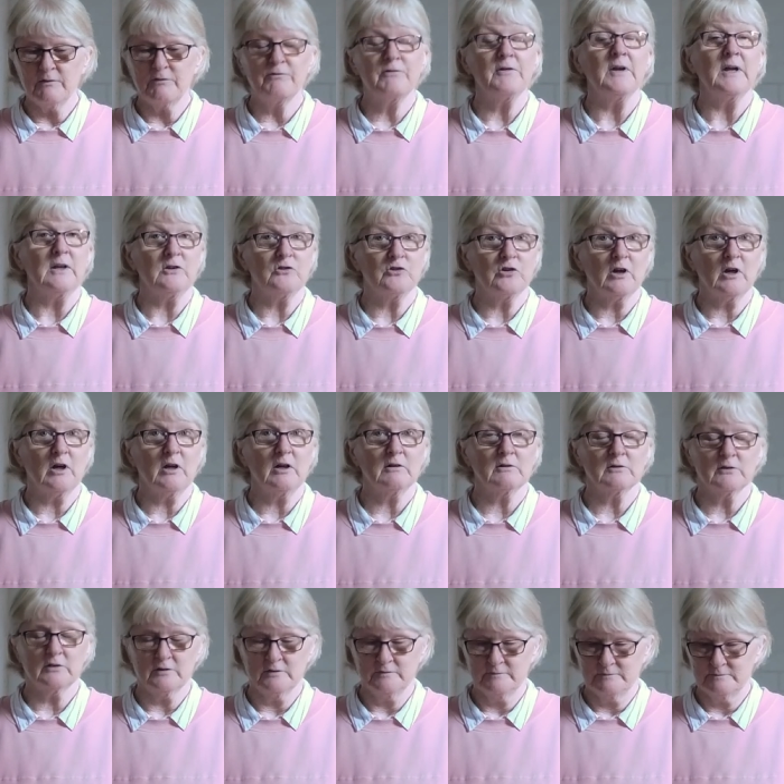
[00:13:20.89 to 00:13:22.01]
Fairchild.
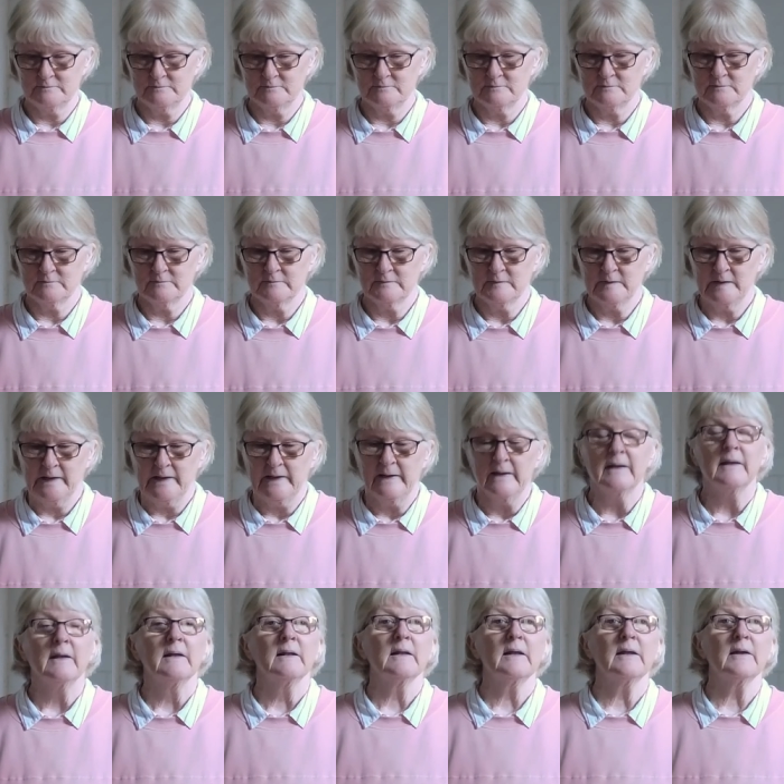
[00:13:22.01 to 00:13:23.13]

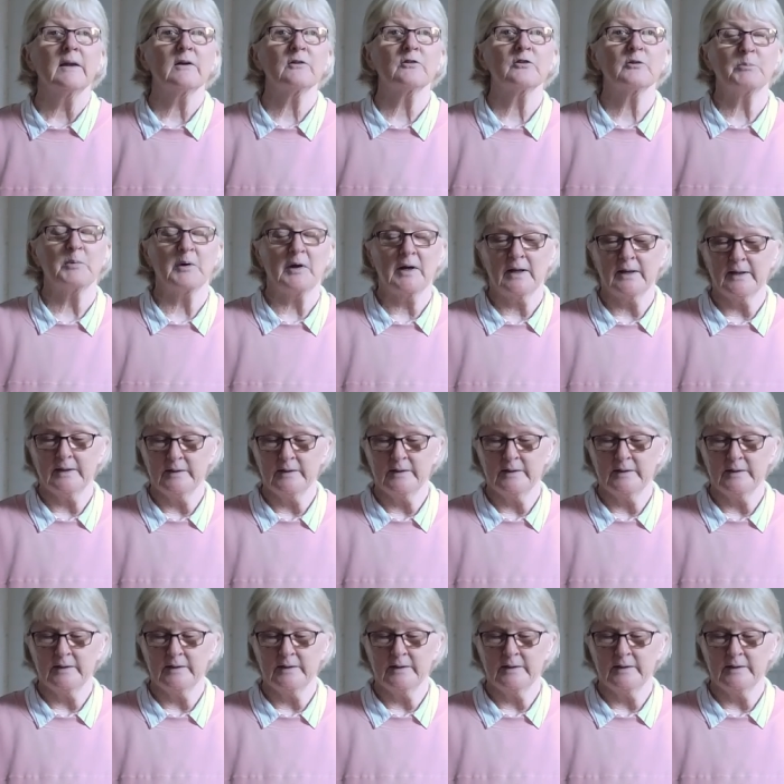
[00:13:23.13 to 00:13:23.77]
Let us pray.